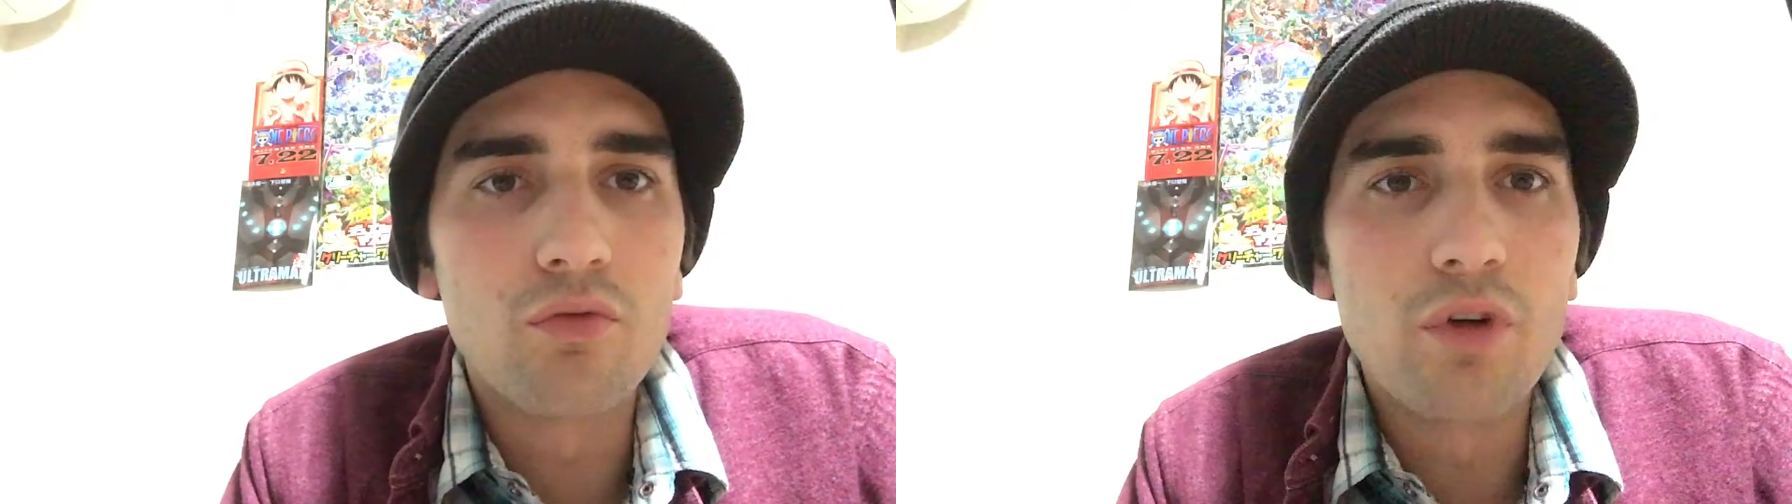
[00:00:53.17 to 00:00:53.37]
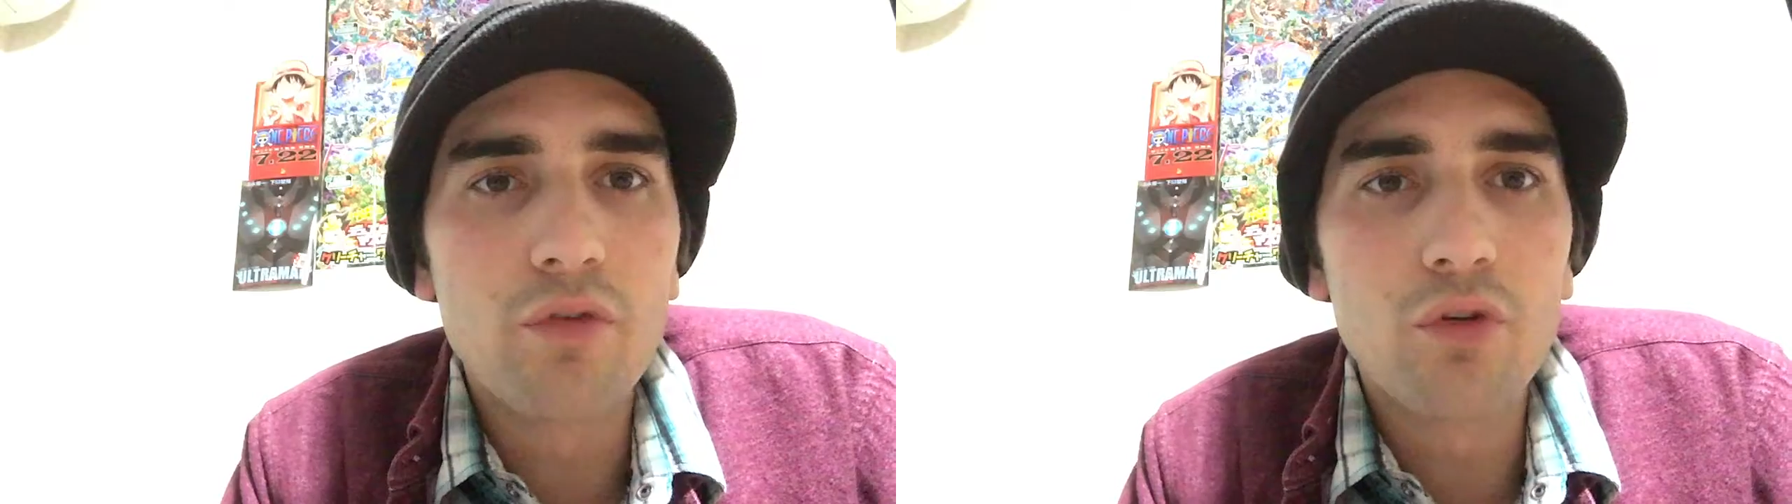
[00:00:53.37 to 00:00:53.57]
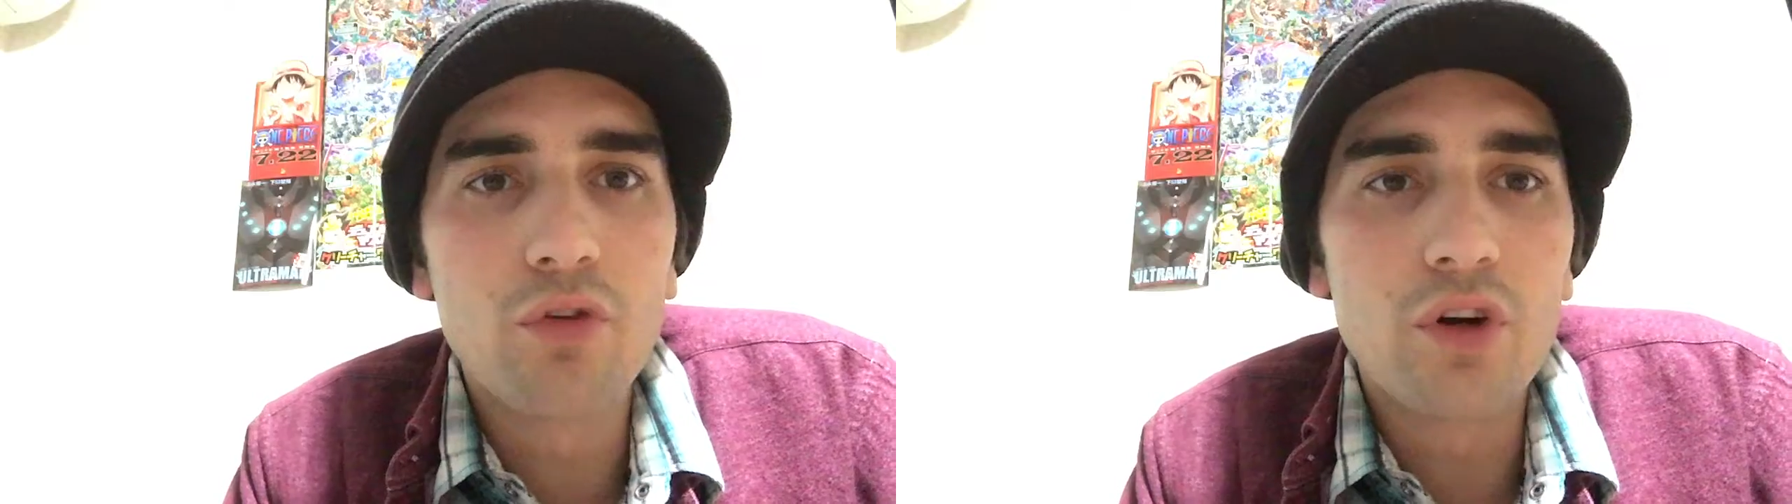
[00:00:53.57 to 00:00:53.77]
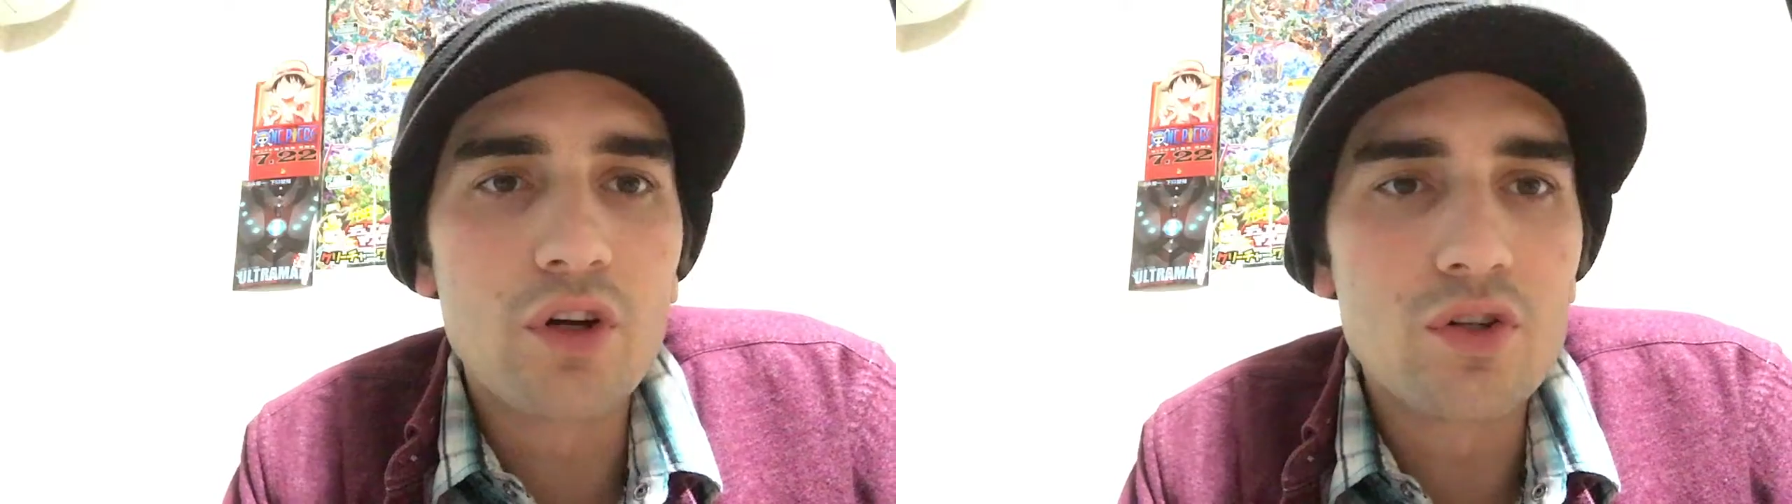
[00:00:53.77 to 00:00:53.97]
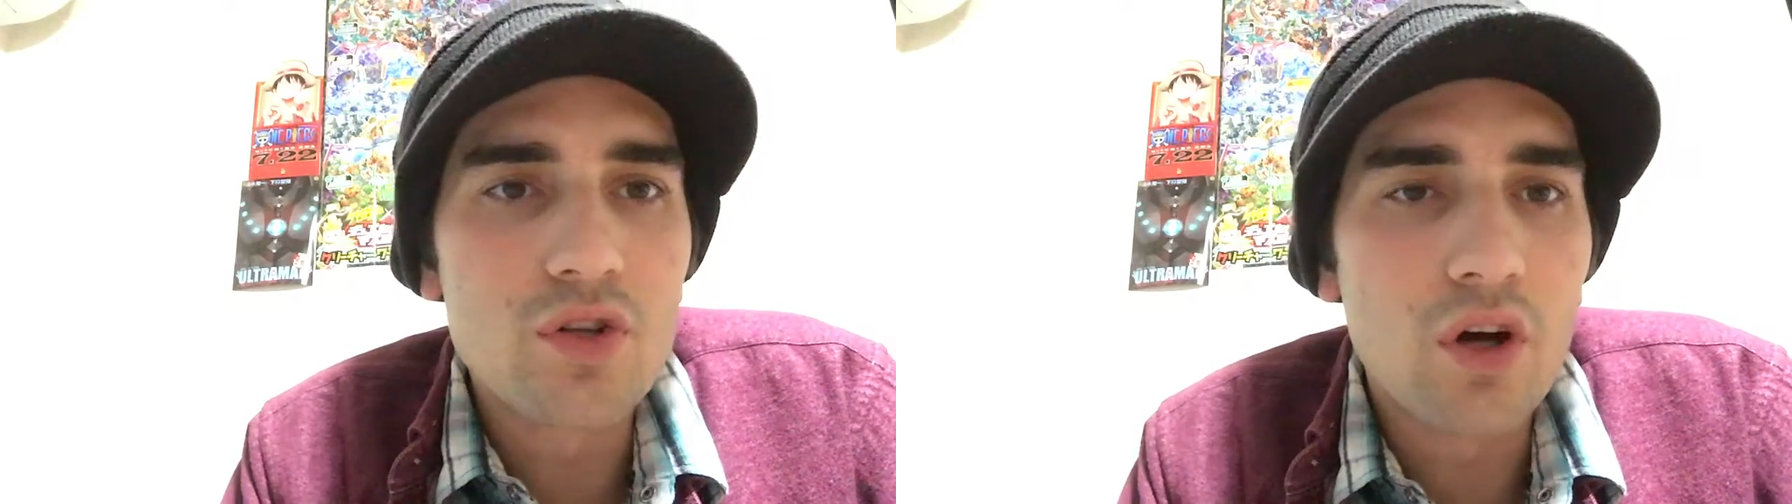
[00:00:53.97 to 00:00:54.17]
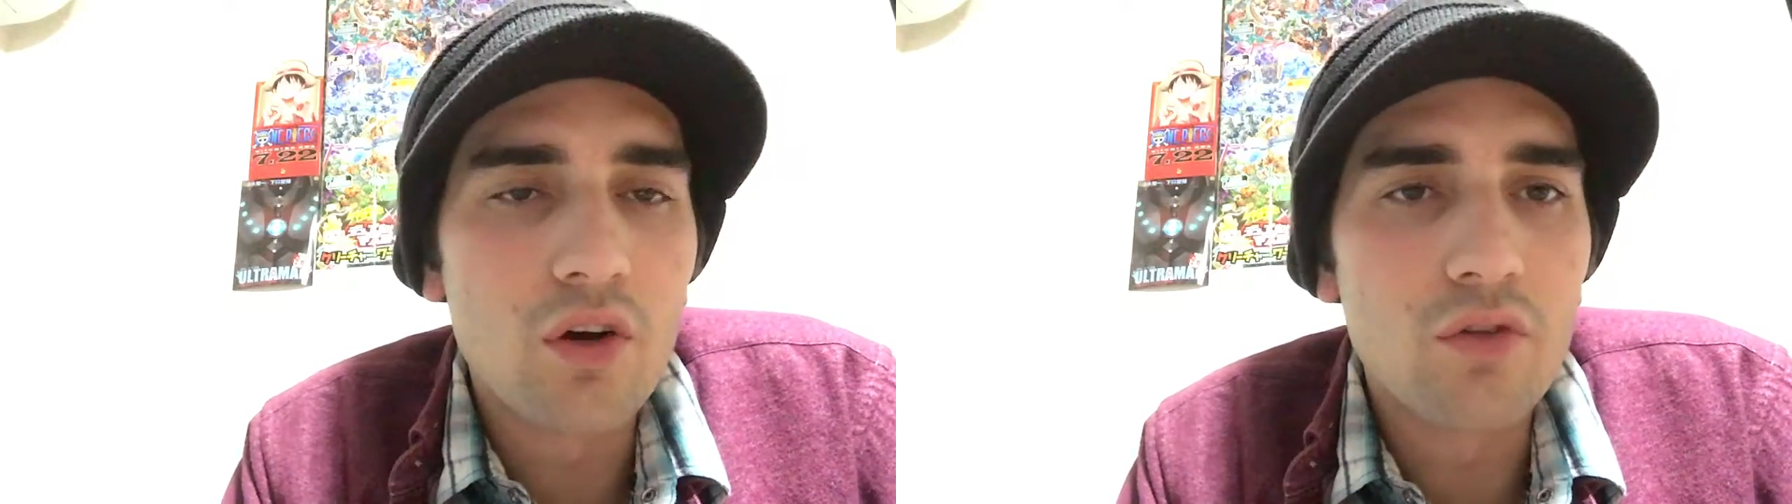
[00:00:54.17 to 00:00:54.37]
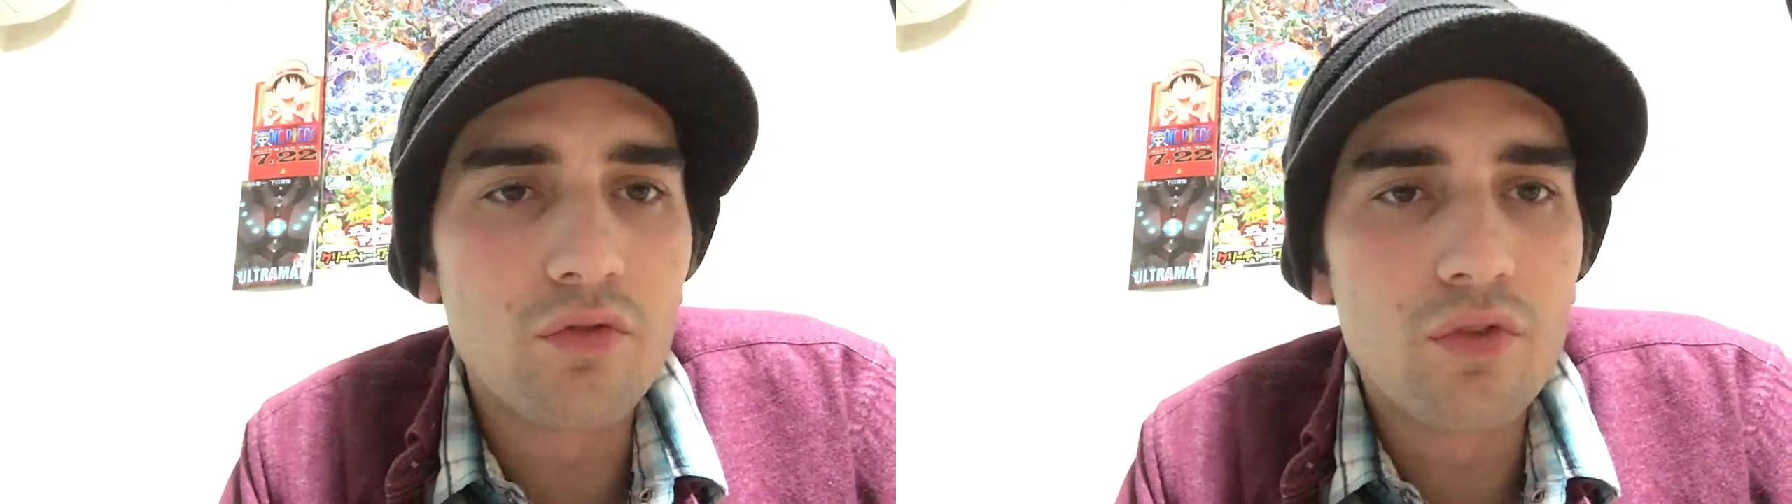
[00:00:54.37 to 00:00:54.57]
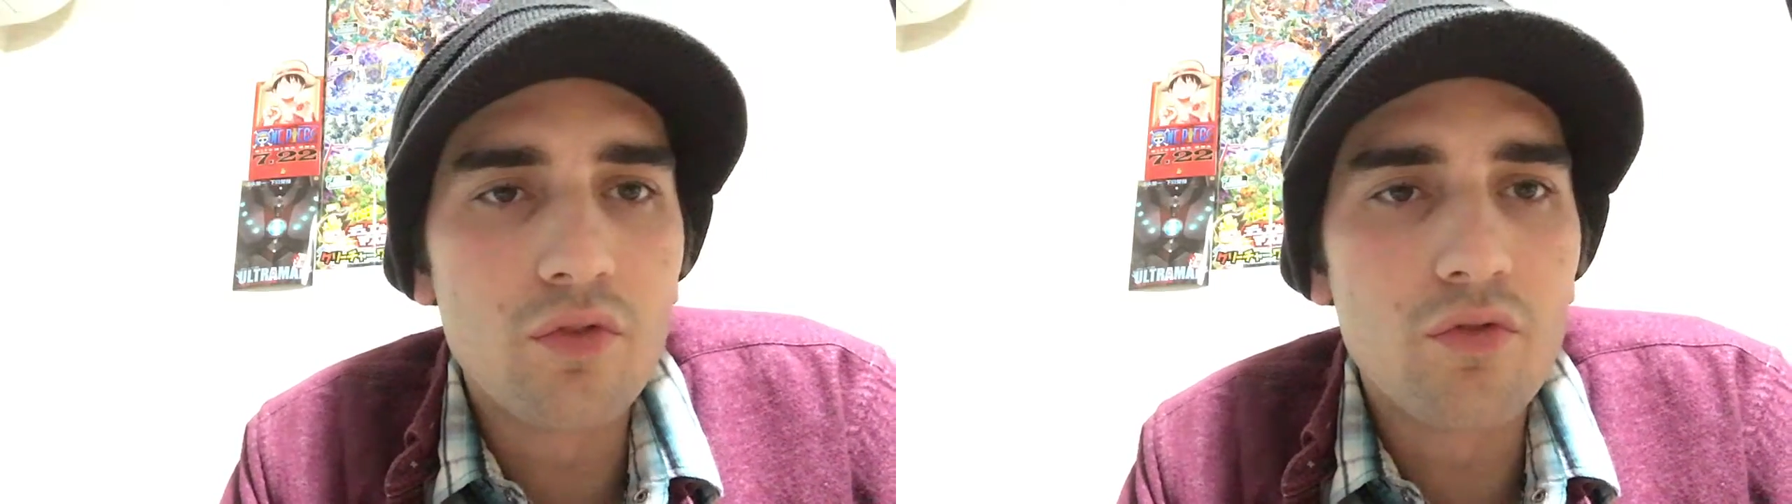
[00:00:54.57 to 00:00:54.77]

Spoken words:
river footage of